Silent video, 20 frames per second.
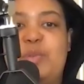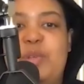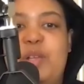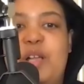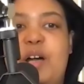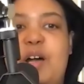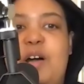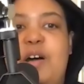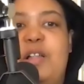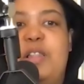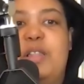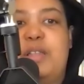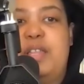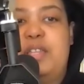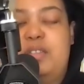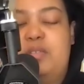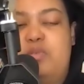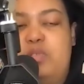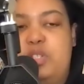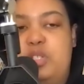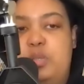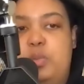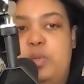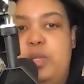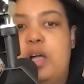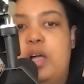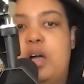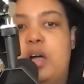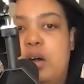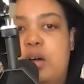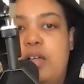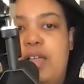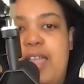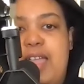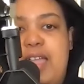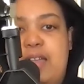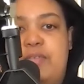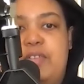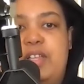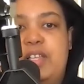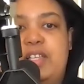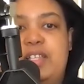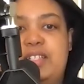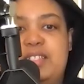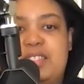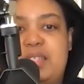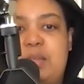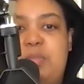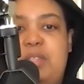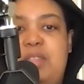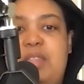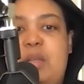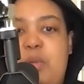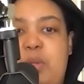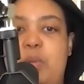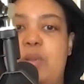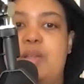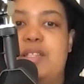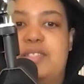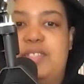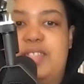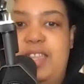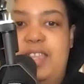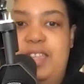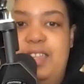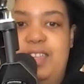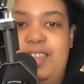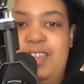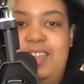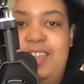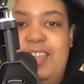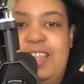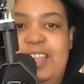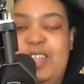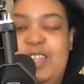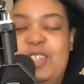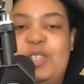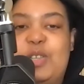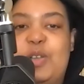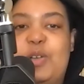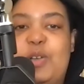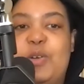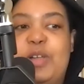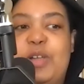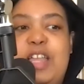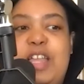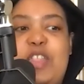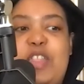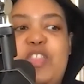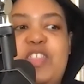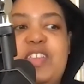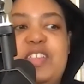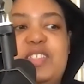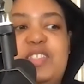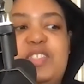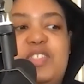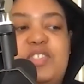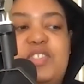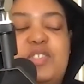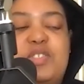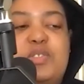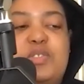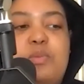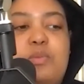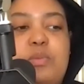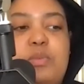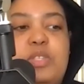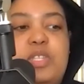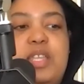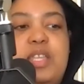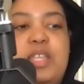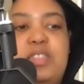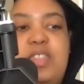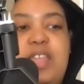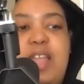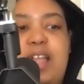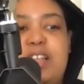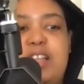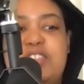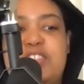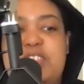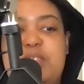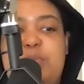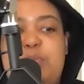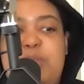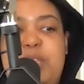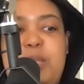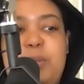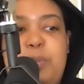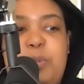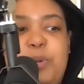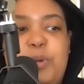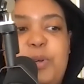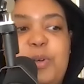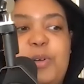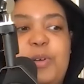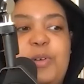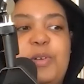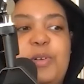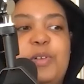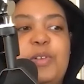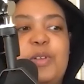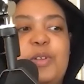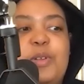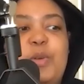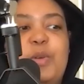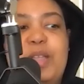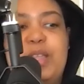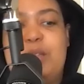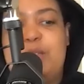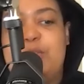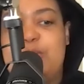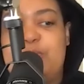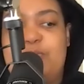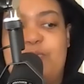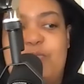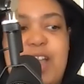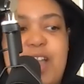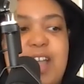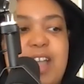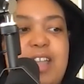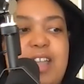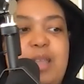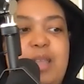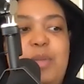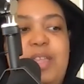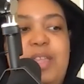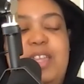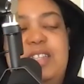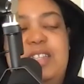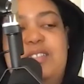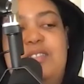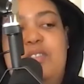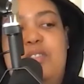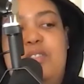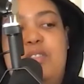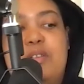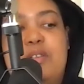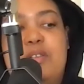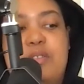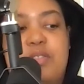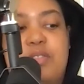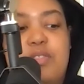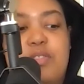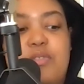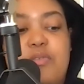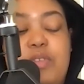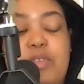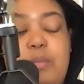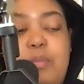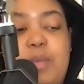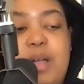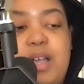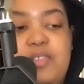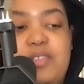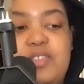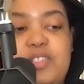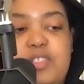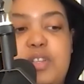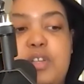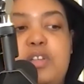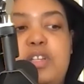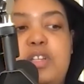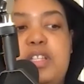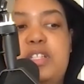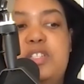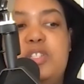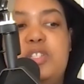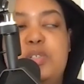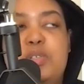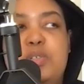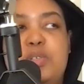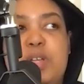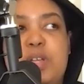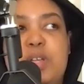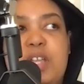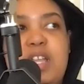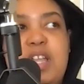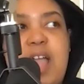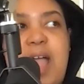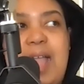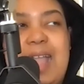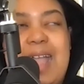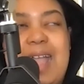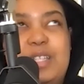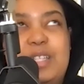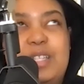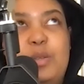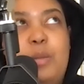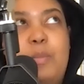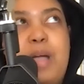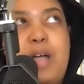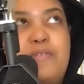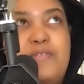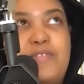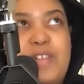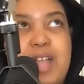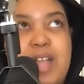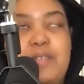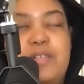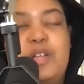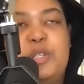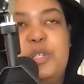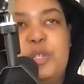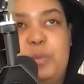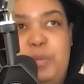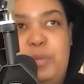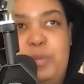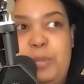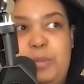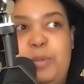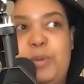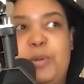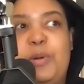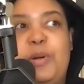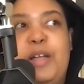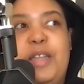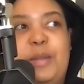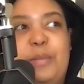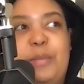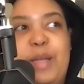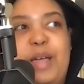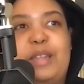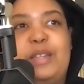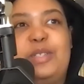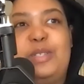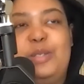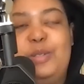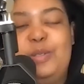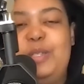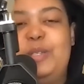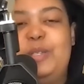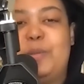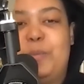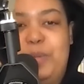we all are individual. We all have something that we want to say. So this 10,000 people quick vibe in 3 months turned into, I got to about 500 people in about a 2-year